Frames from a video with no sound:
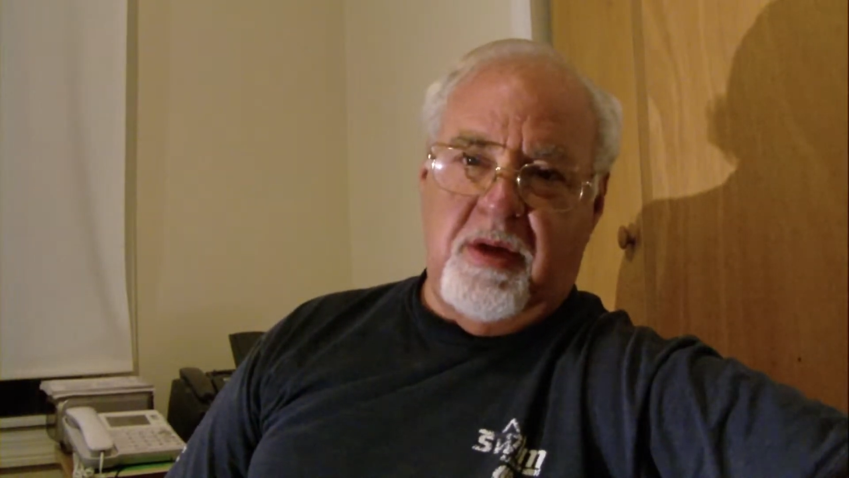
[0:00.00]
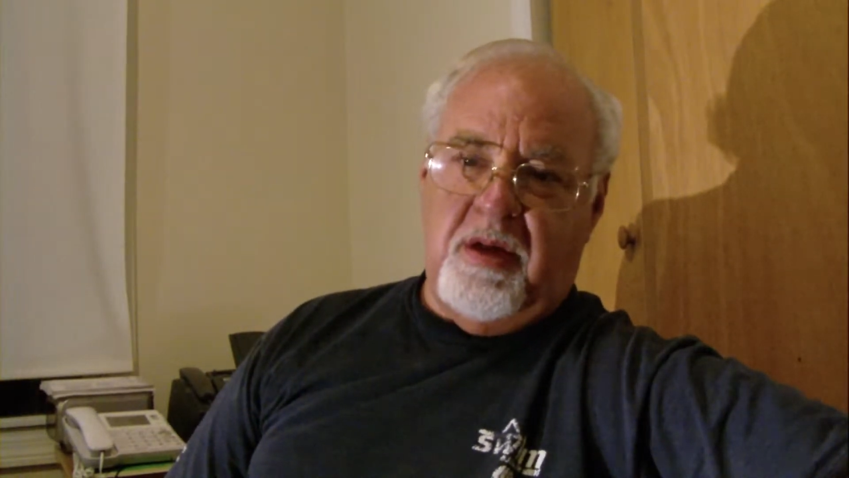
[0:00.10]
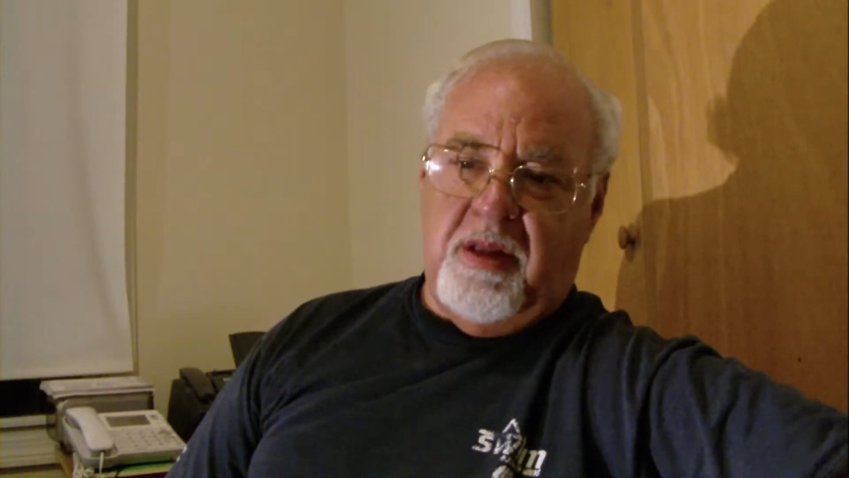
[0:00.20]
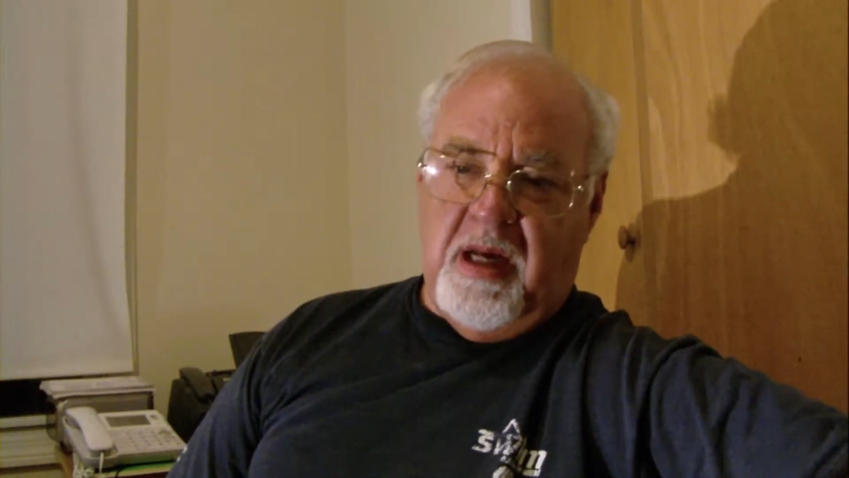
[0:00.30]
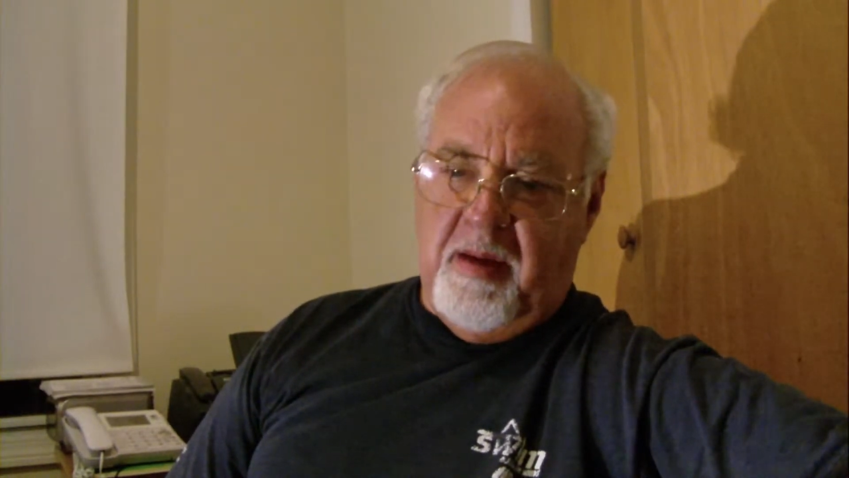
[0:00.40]

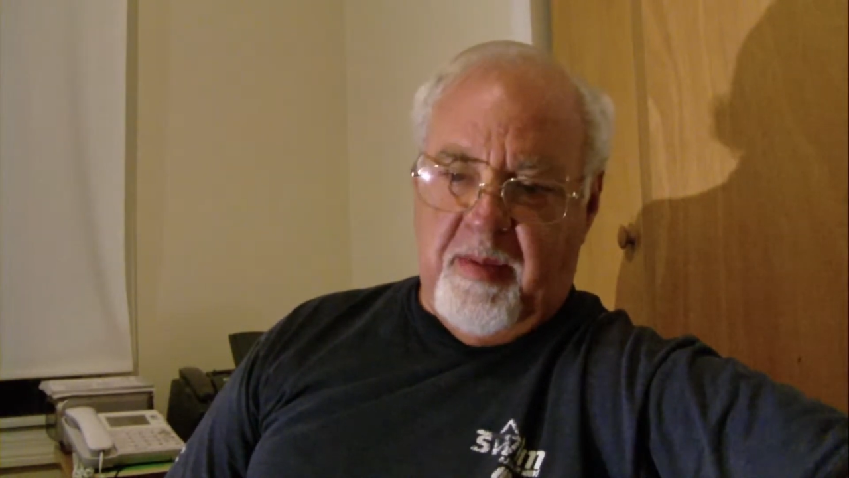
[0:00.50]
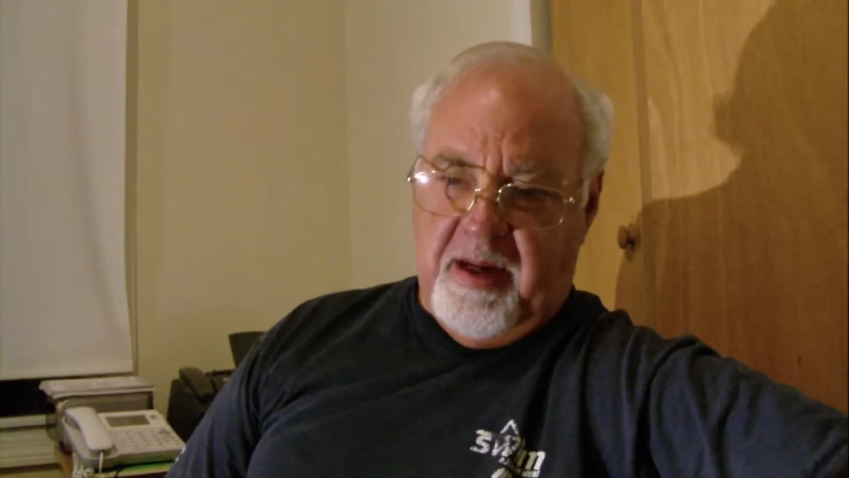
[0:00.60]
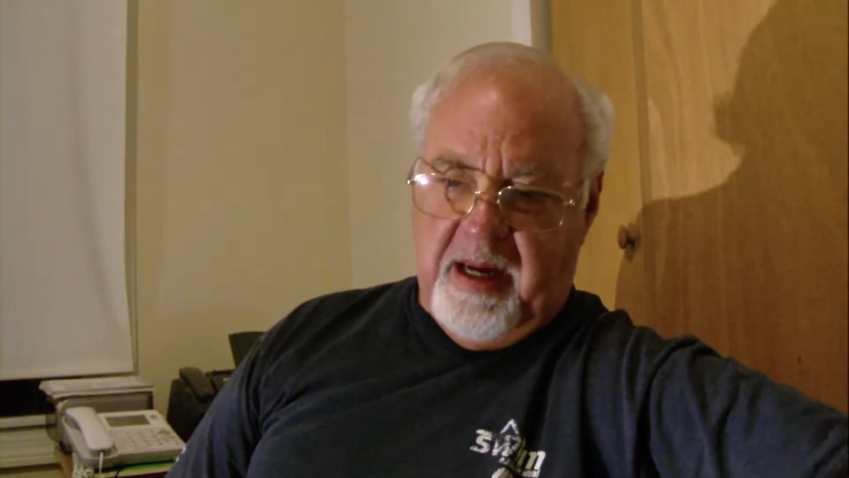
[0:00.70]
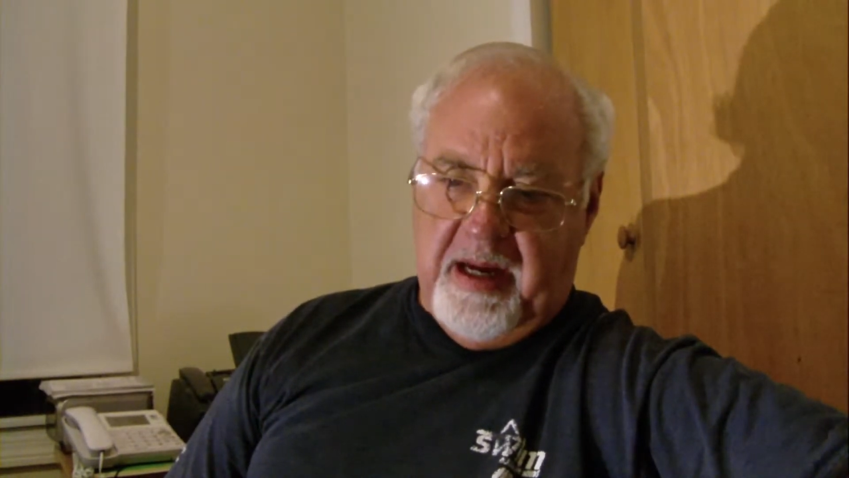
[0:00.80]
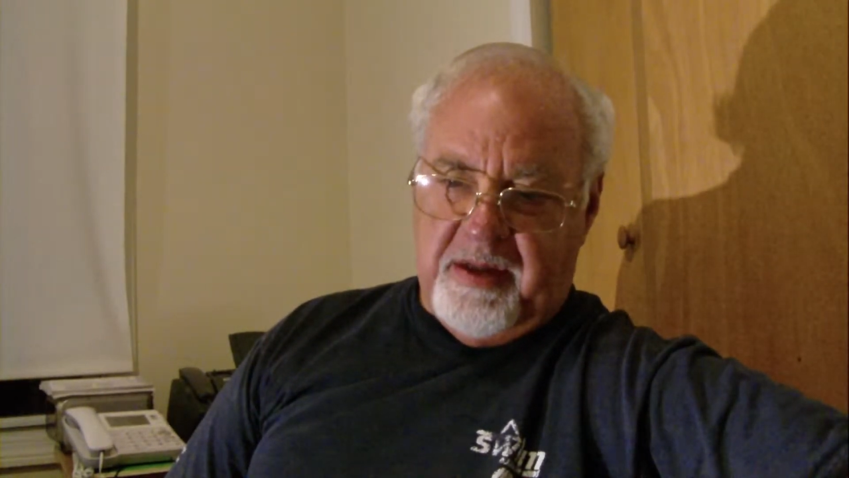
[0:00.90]
didn't die
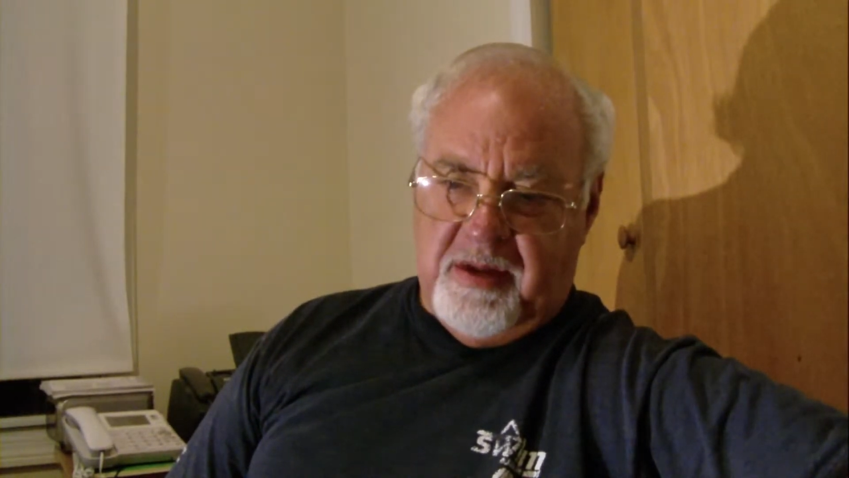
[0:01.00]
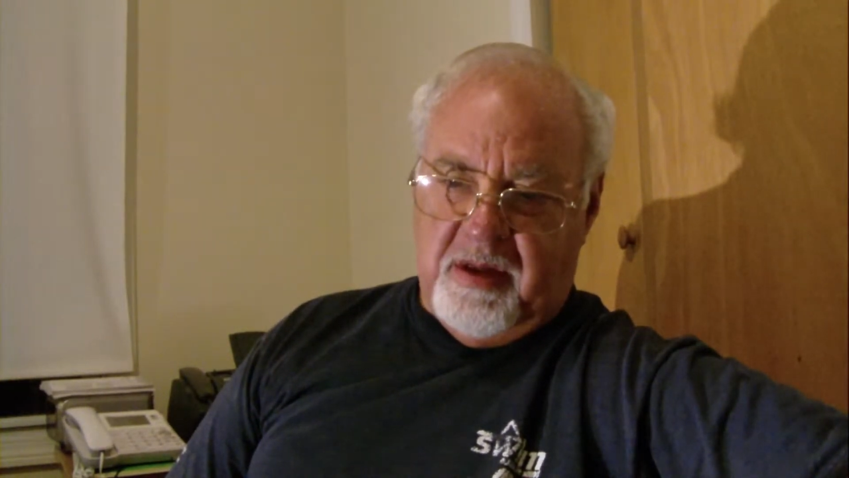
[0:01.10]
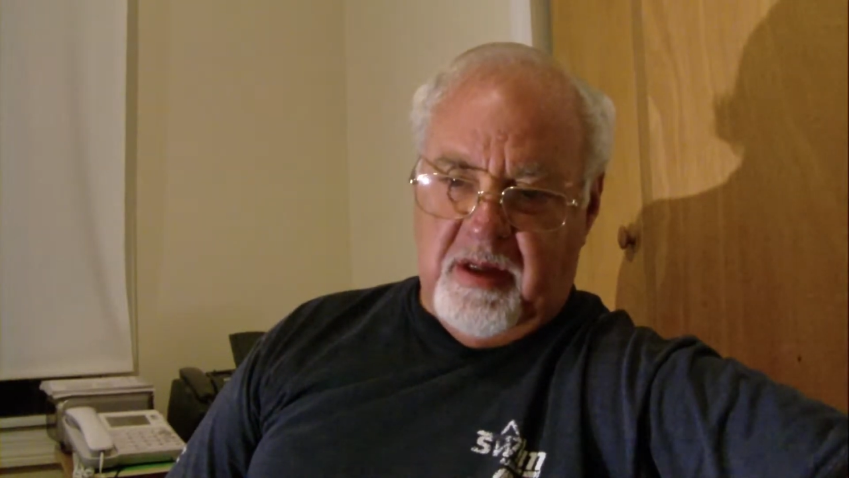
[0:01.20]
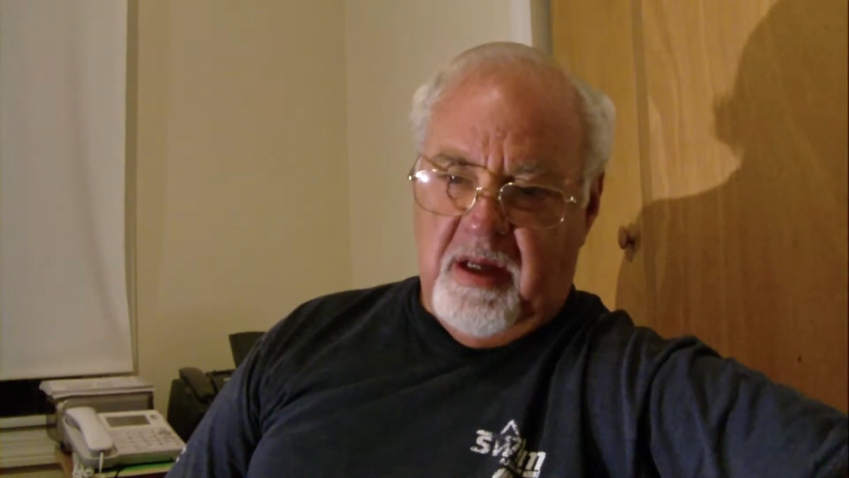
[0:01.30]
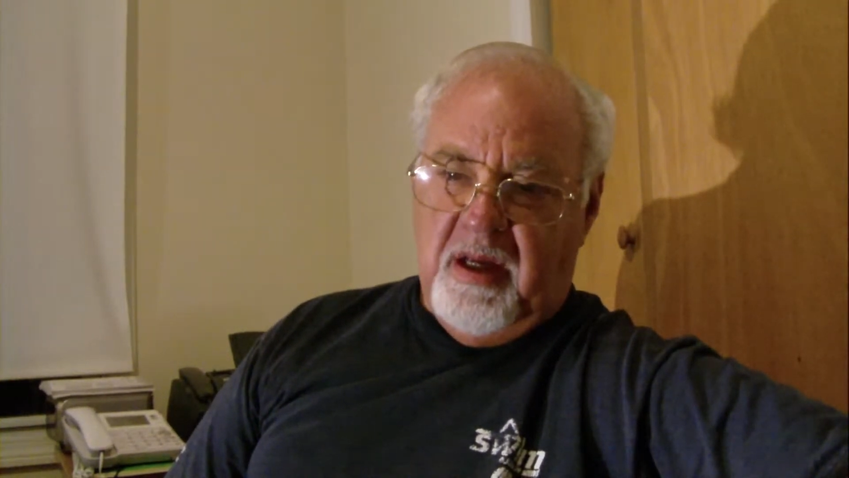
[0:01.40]
by
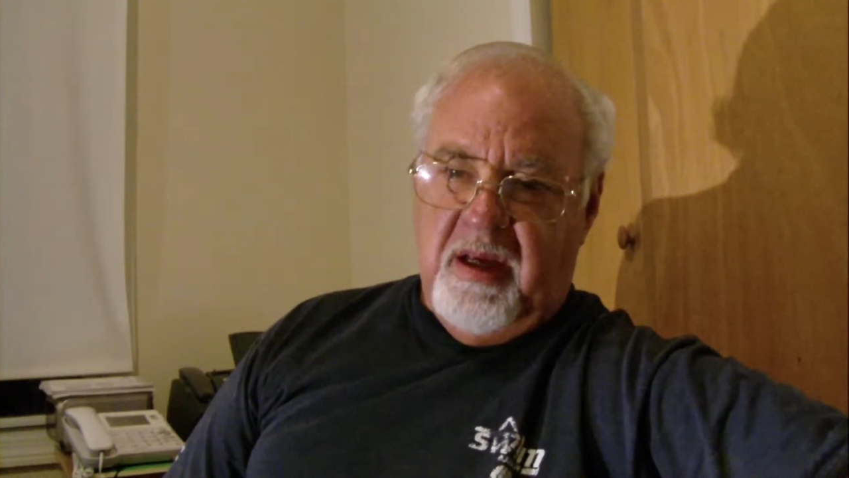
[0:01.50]
accident.